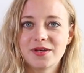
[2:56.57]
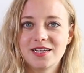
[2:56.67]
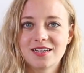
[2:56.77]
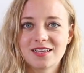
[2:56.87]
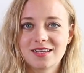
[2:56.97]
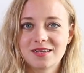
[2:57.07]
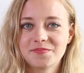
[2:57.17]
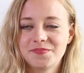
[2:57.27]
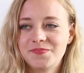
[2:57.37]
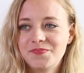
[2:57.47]
but,
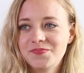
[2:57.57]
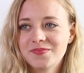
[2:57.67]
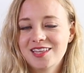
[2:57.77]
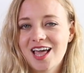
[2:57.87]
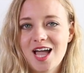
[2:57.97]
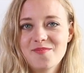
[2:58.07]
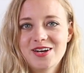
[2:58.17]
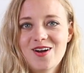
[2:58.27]
um, I'm an